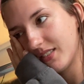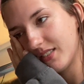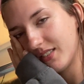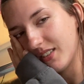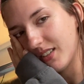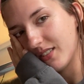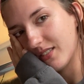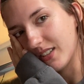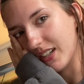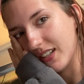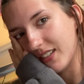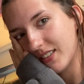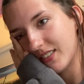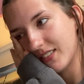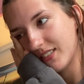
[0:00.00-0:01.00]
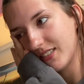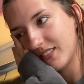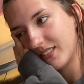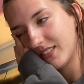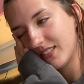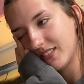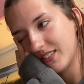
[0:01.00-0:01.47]
So scared.
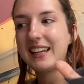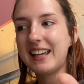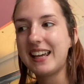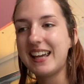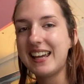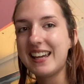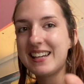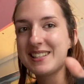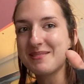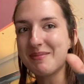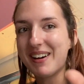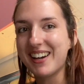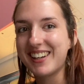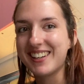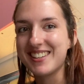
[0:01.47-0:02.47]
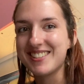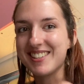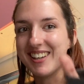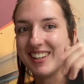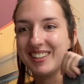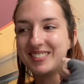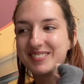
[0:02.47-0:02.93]
Here's my
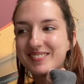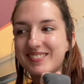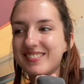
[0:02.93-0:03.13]
concern.